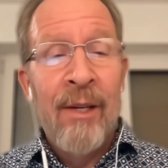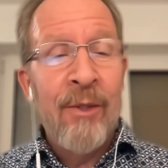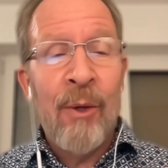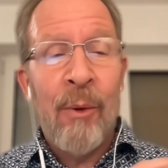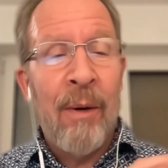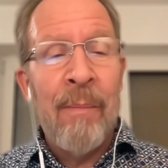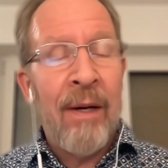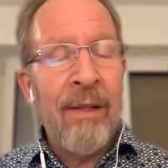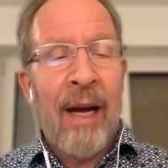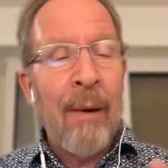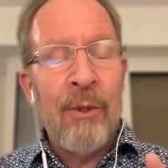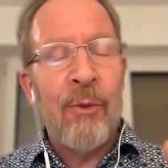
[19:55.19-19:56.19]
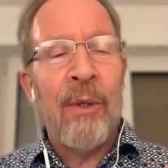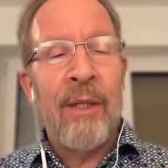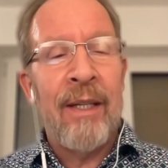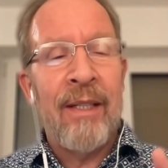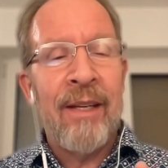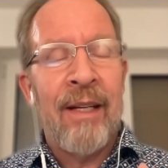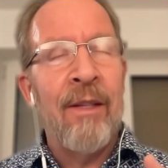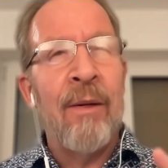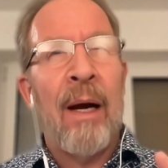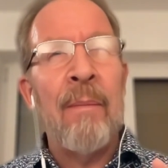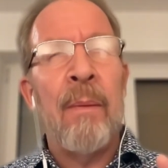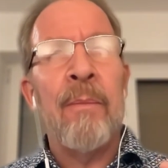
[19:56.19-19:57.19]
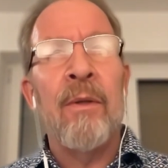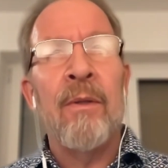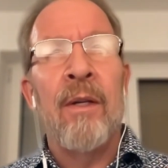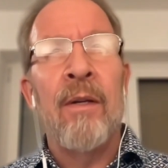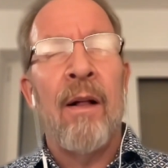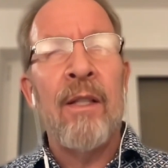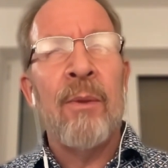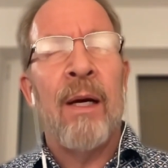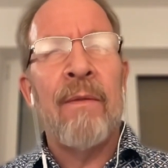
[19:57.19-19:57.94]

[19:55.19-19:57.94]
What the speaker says: So I was really excited. I remember the Knowledge Graph